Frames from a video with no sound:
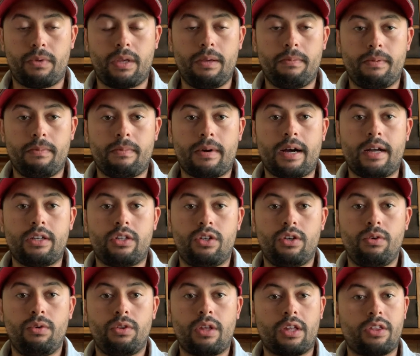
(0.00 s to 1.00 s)
keep in mind
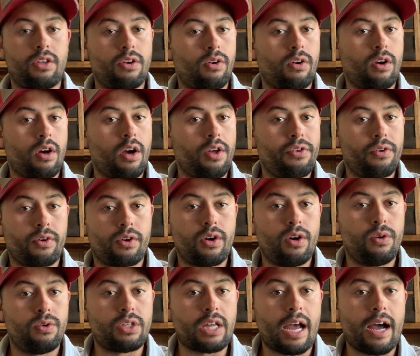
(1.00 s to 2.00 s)
too that there are other
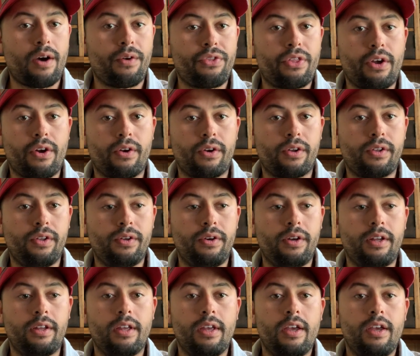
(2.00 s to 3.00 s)
codes out there,
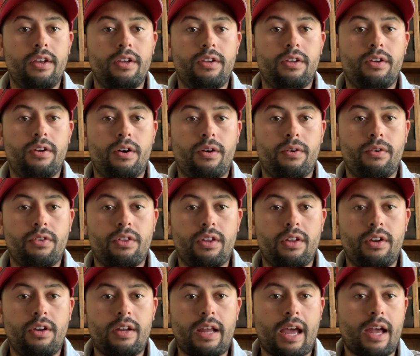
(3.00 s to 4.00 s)
including,
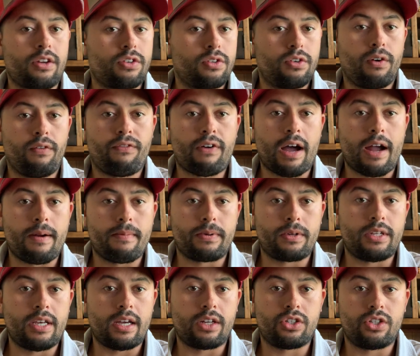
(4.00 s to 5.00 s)
the National Fire
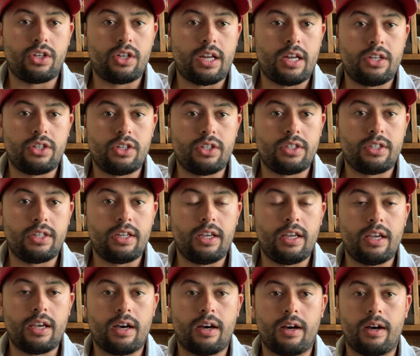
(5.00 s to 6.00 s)
Protection
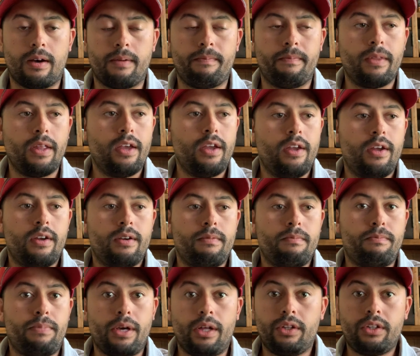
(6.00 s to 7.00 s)
Agency,
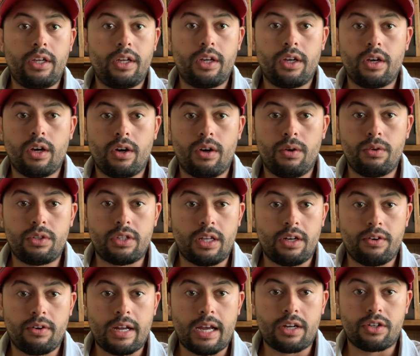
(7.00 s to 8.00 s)
building codes,
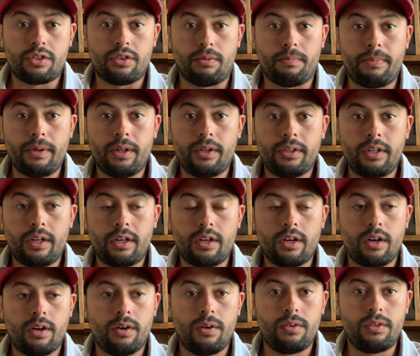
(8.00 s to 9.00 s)
international building
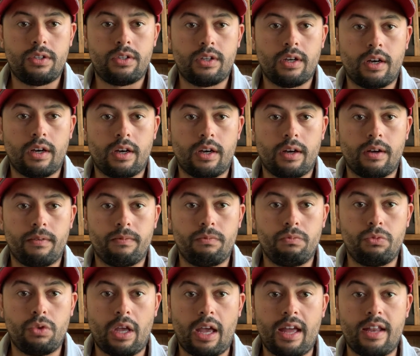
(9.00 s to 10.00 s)
codes,
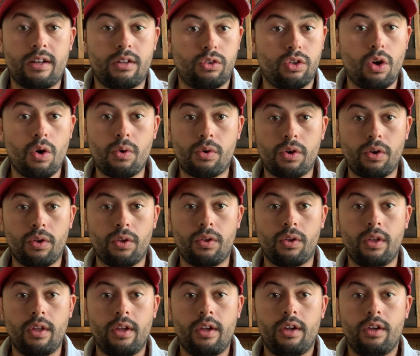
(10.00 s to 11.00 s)
and
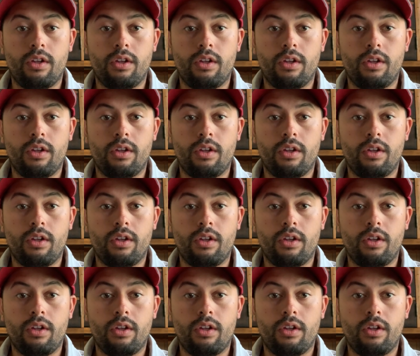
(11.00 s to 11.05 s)
local